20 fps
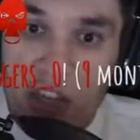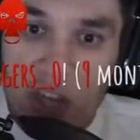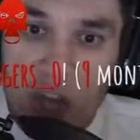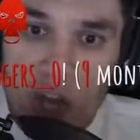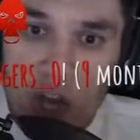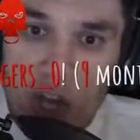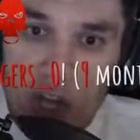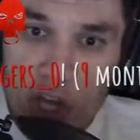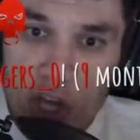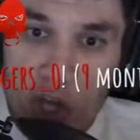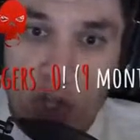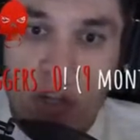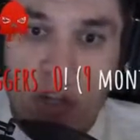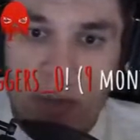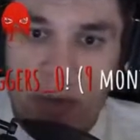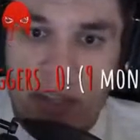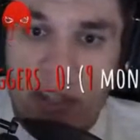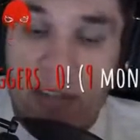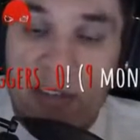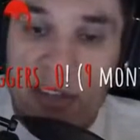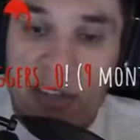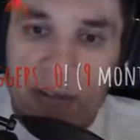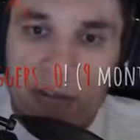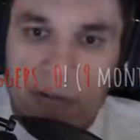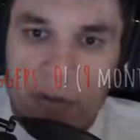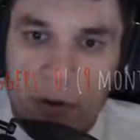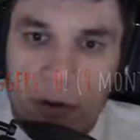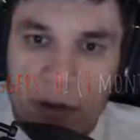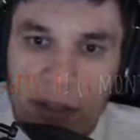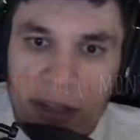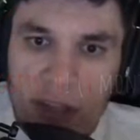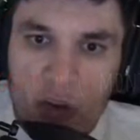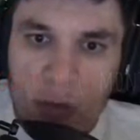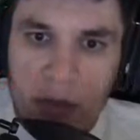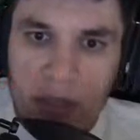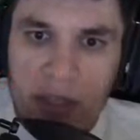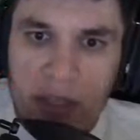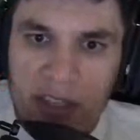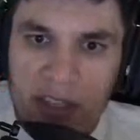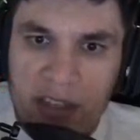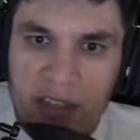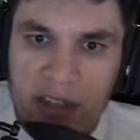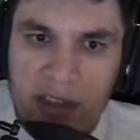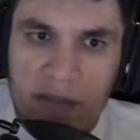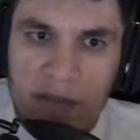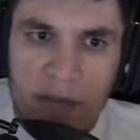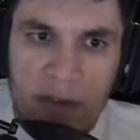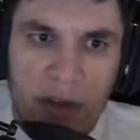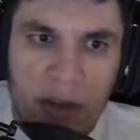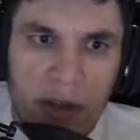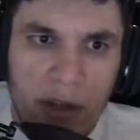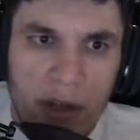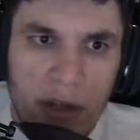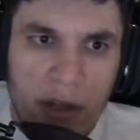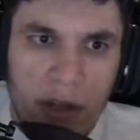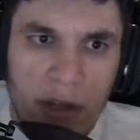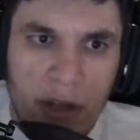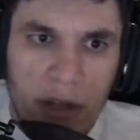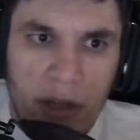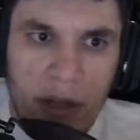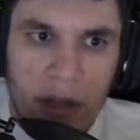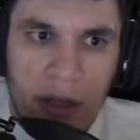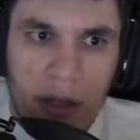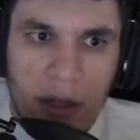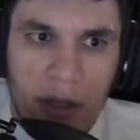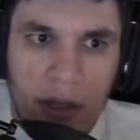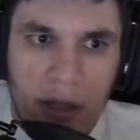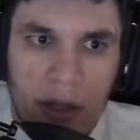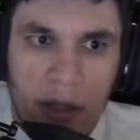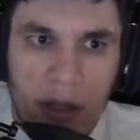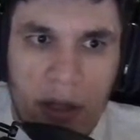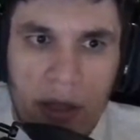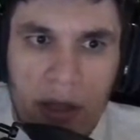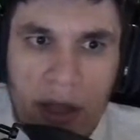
cumulative, cumulative. A listen.